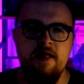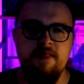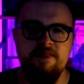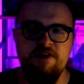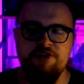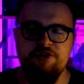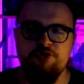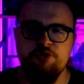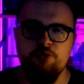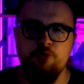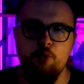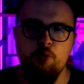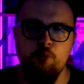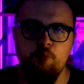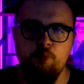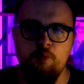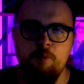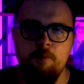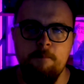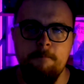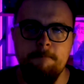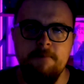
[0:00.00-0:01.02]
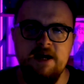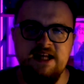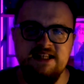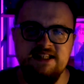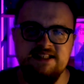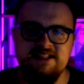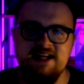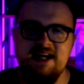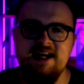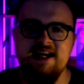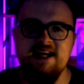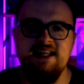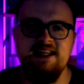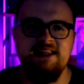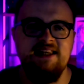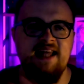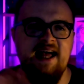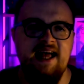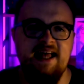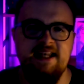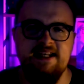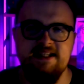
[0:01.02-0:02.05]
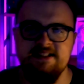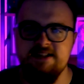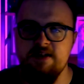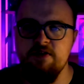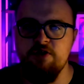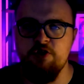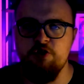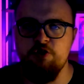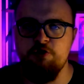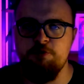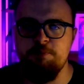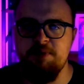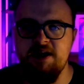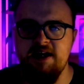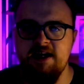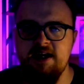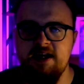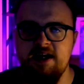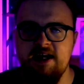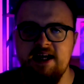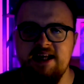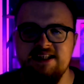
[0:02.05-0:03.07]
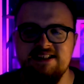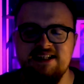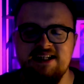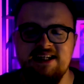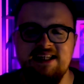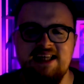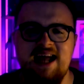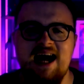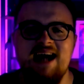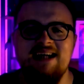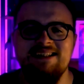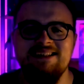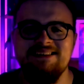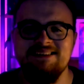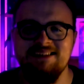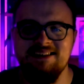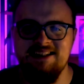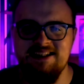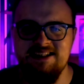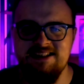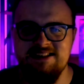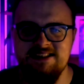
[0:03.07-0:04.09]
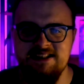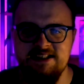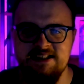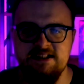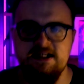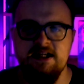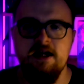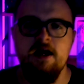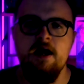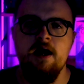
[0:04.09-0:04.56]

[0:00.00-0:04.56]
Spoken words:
this entire land that has been entirely isolated